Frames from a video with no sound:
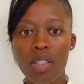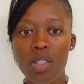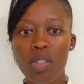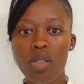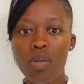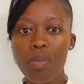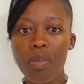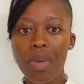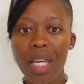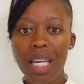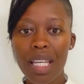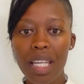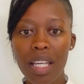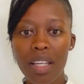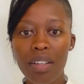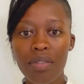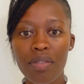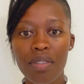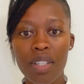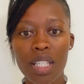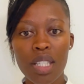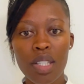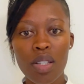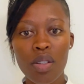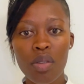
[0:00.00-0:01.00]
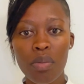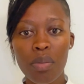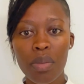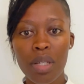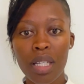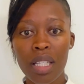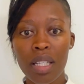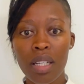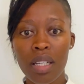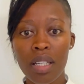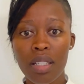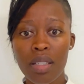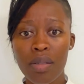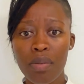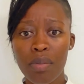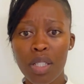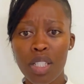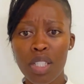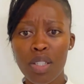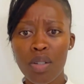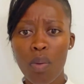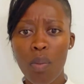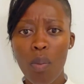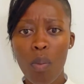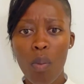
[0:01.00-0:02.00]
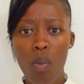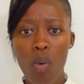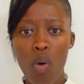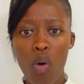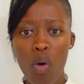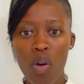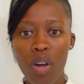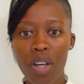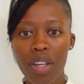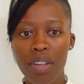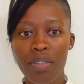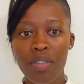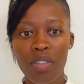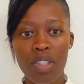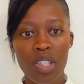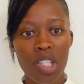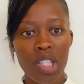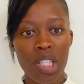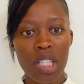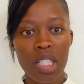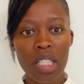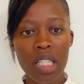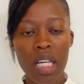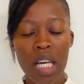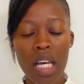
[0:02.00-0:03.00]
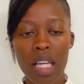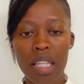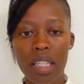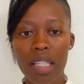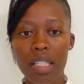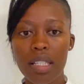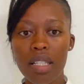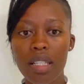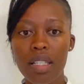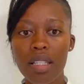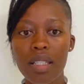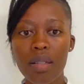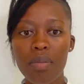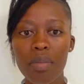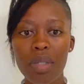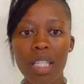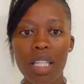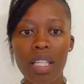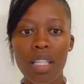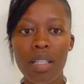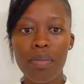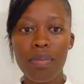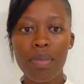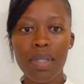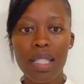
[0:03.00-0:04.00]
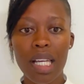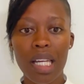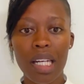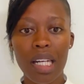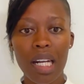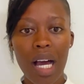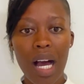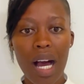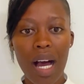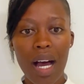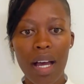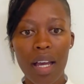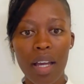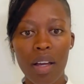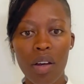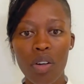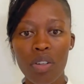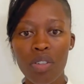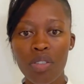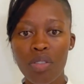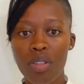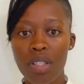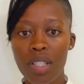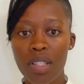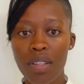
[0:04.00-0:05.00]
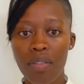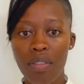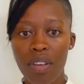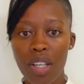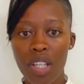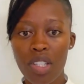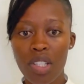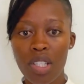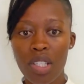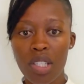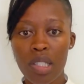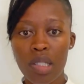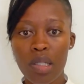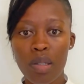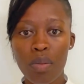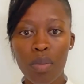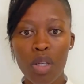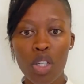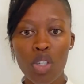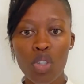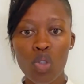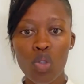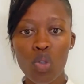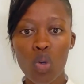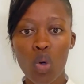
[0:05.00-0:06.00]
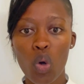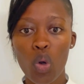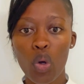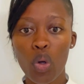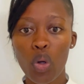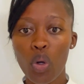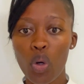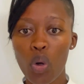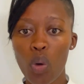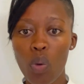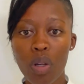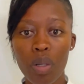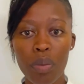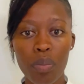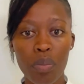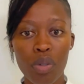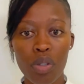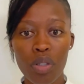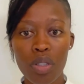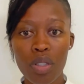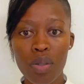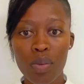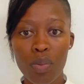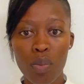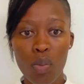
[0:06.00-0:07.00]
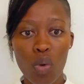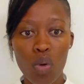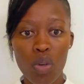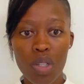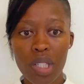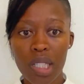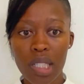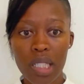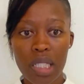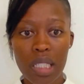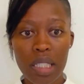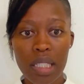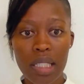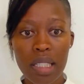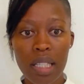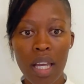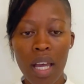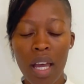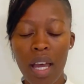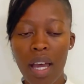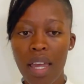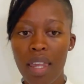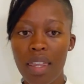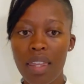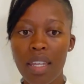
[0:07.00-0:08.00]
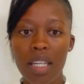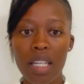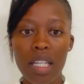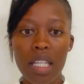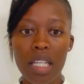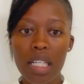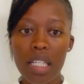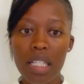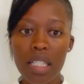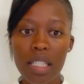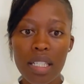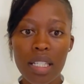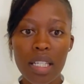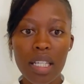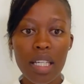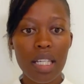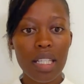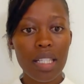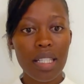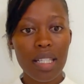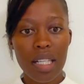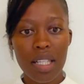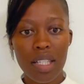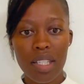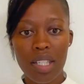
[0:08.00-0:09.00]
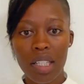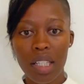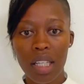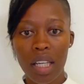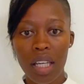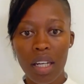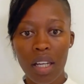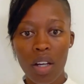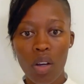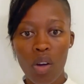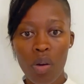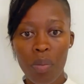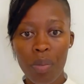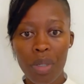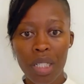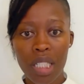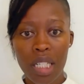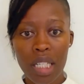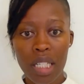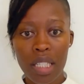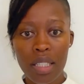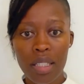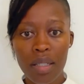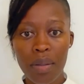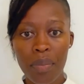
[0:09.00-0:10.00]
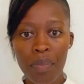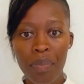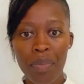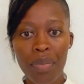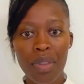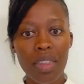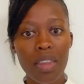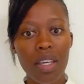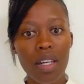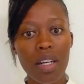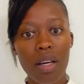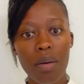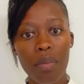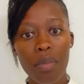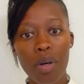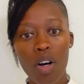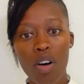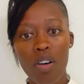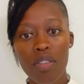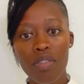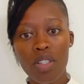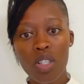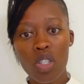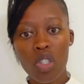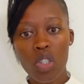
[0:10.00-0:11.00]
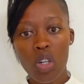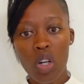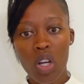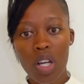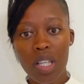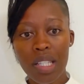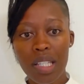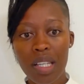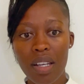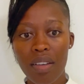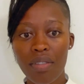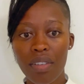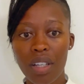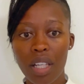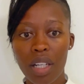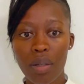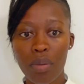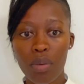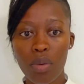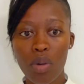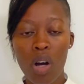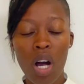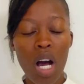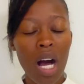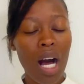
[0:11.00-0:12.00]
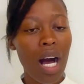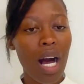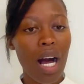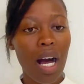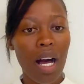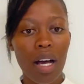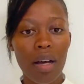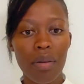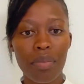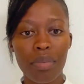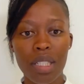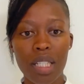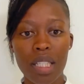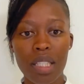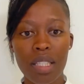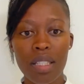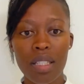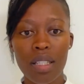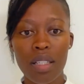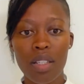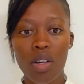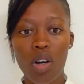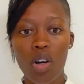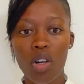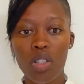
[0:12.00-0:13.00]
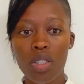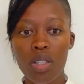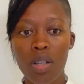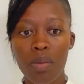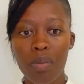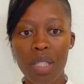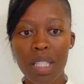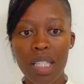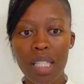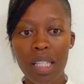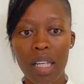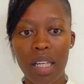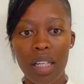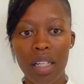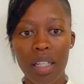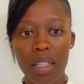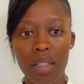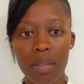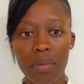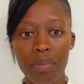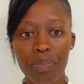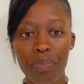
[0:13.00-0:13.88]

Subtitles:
To make inventory management more efficient, the system keeps an eye on reservations to make sure no one books more seats than each session can accommodate. The number of slots available are updated automatically.